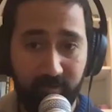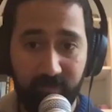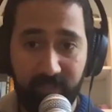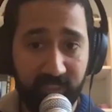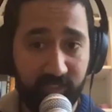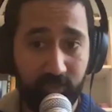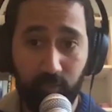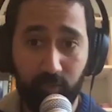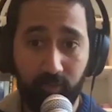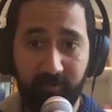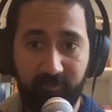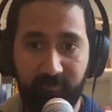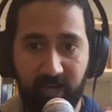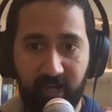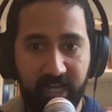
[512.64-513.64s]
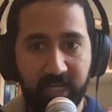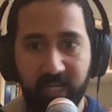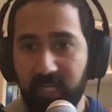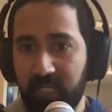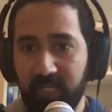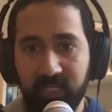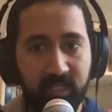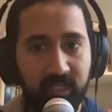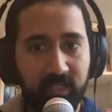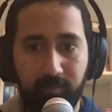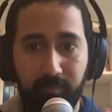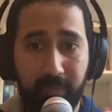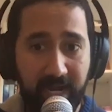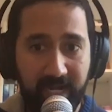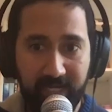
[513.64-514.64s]
that's totally fine.
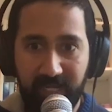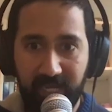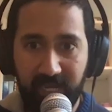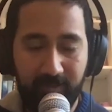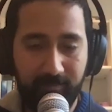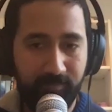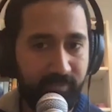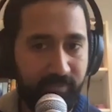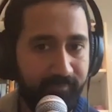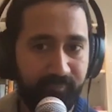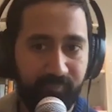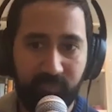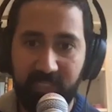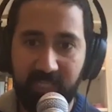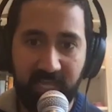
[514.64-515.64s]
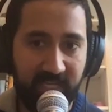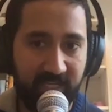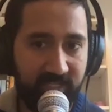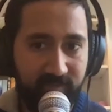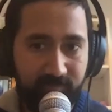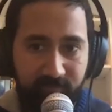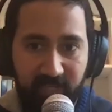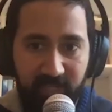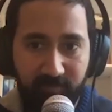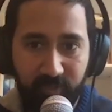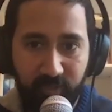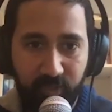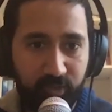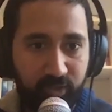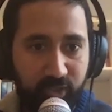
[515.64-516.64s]
Bandcamp, like even
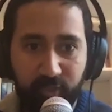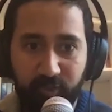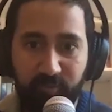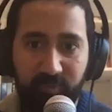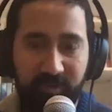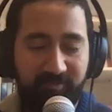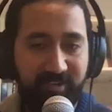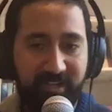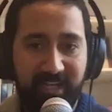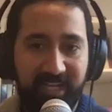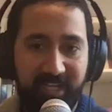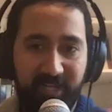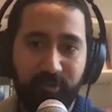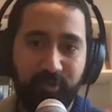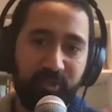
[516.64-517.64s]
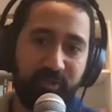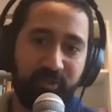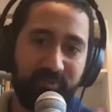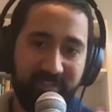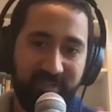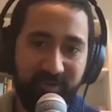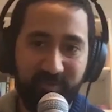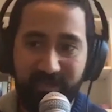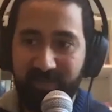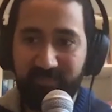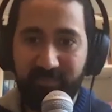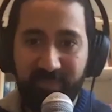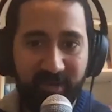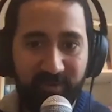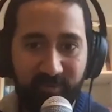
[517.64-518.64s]
YouTube. I feel like YouTube's in a way a
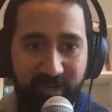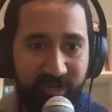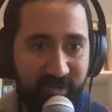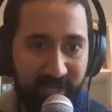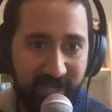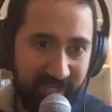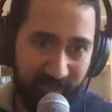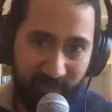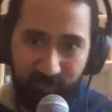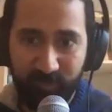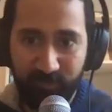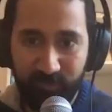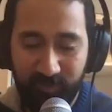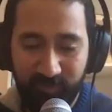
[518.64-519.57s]
better way to like also it